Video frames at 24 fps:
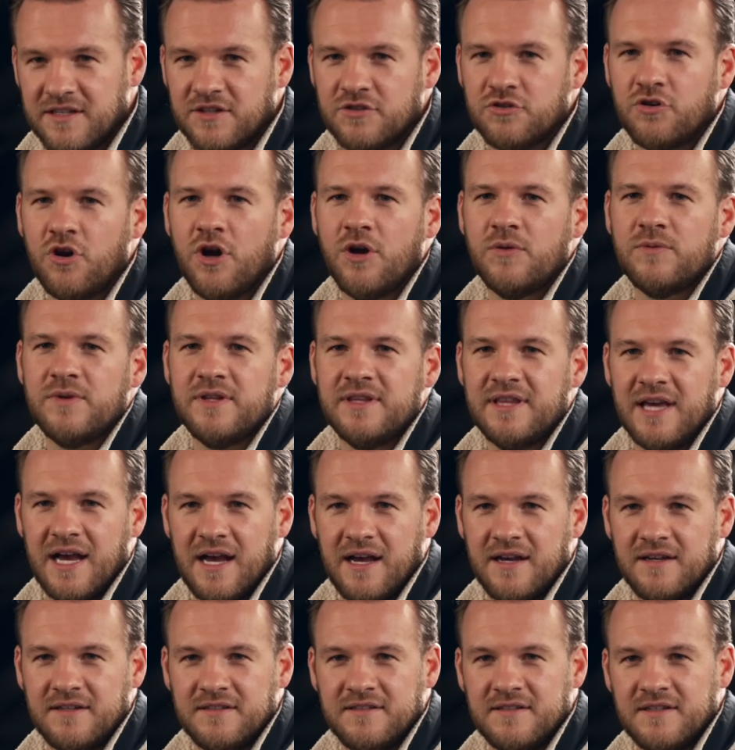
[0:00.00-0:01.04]
And not only
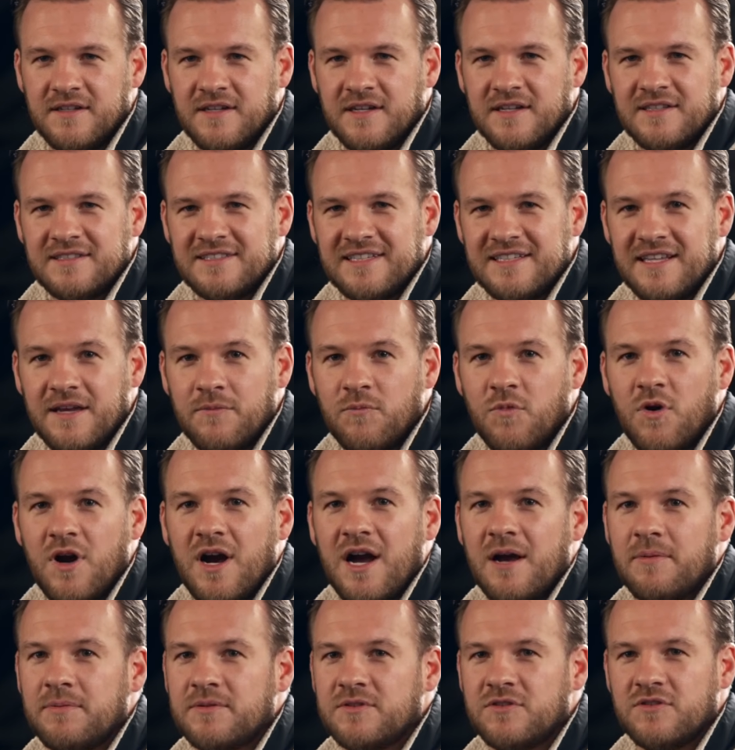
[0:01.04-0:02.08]
that, to them what
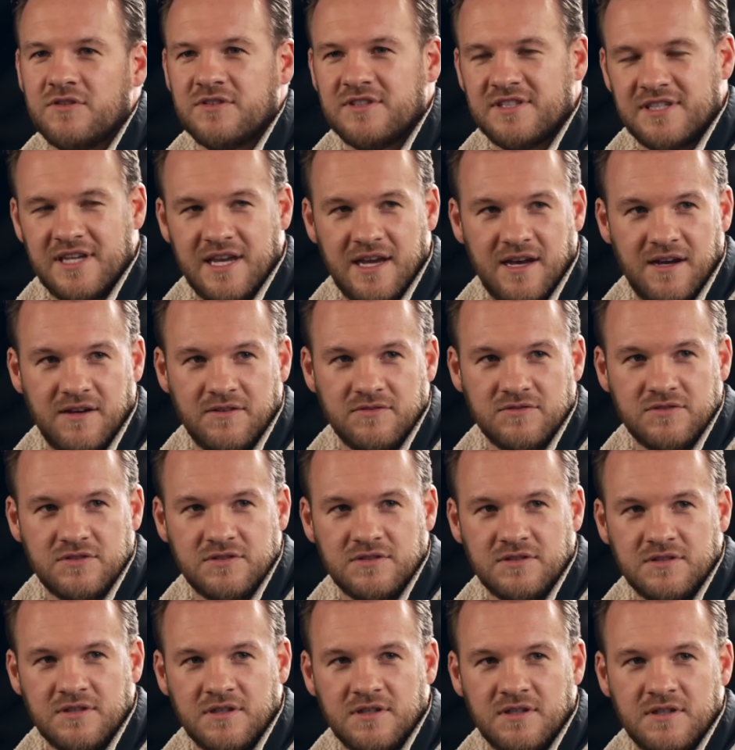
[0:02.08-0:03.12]
happened on the scales,
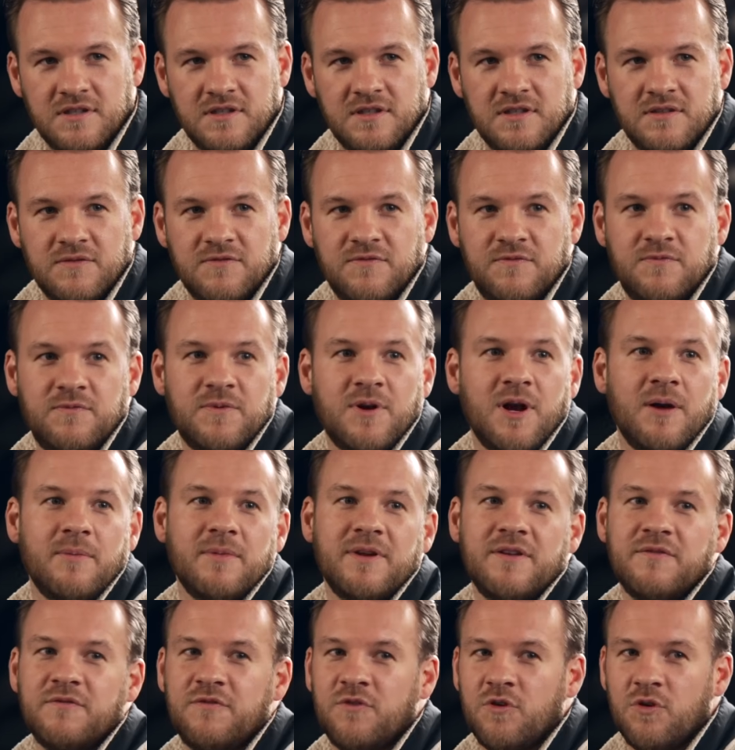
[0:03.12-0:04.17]
coming
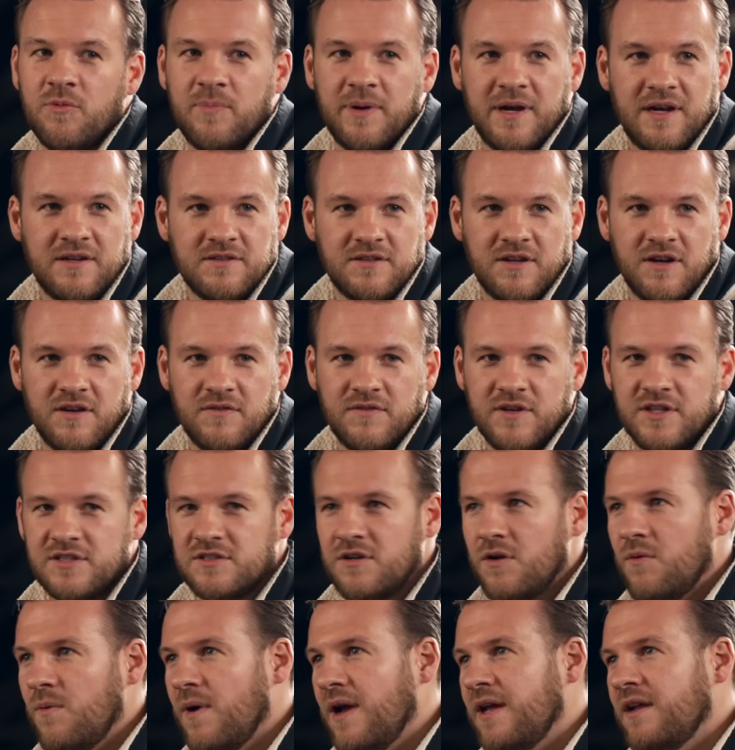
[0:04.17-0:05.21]
in 4 pound over, he's
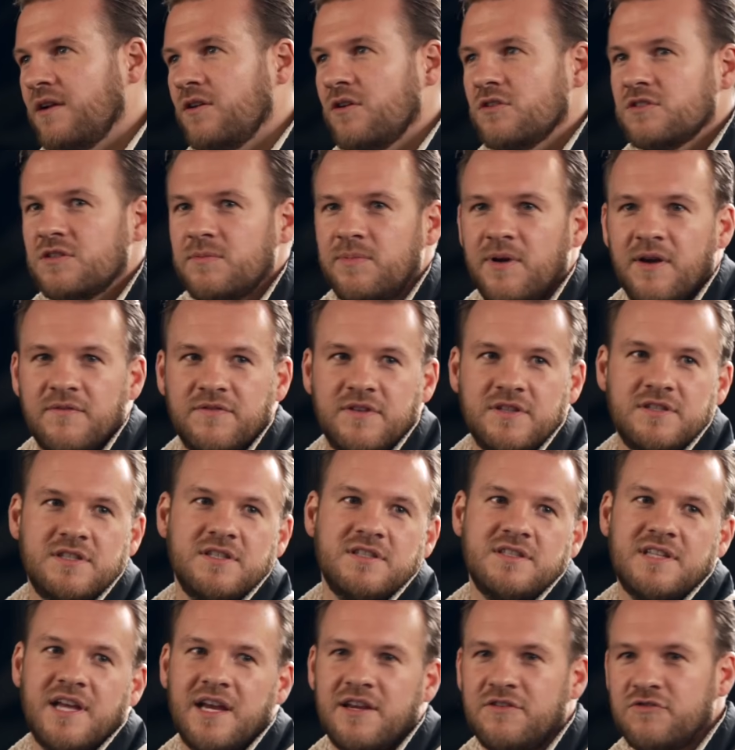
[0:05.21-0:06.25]
a weight class above, this
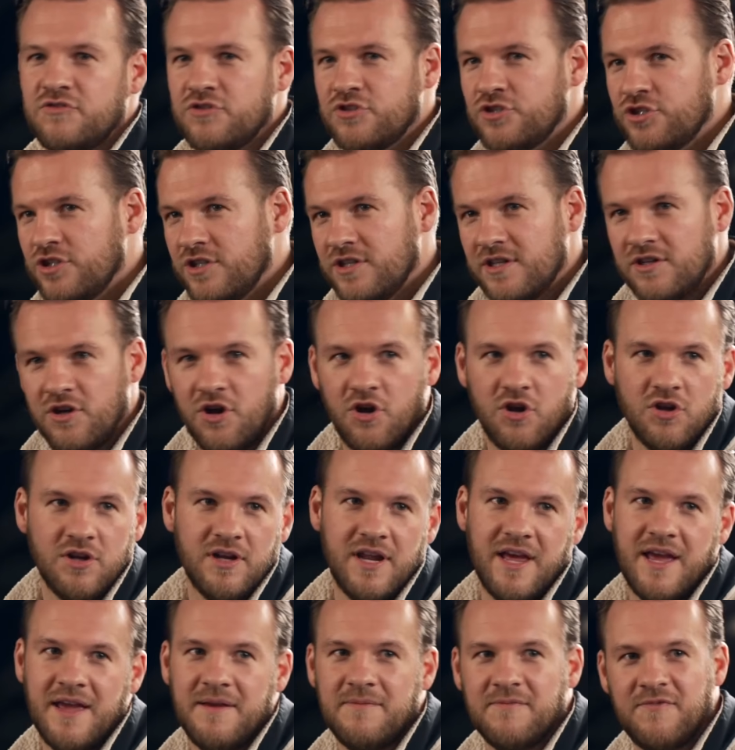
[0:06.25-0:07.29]
is dangerous, you can't
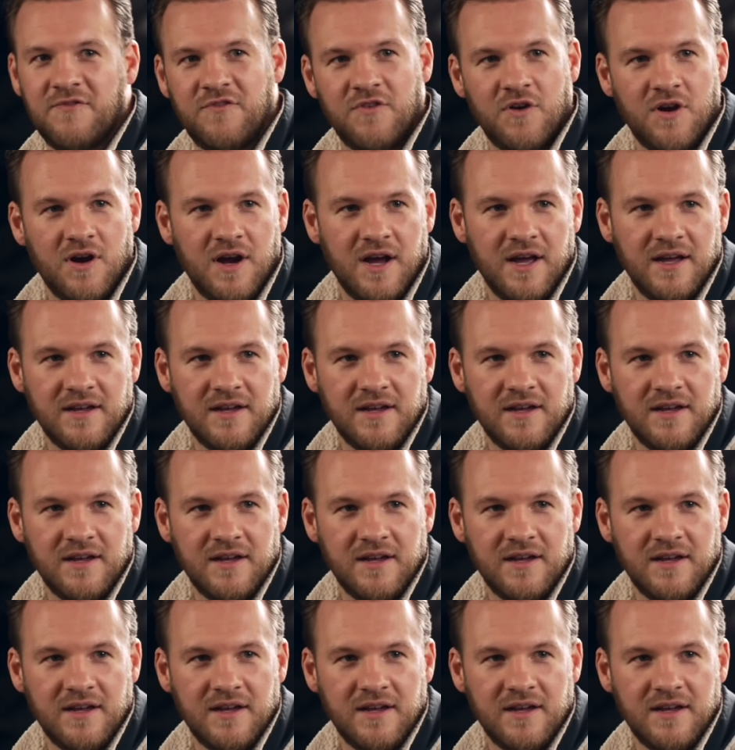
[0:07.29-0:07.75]
let him fight.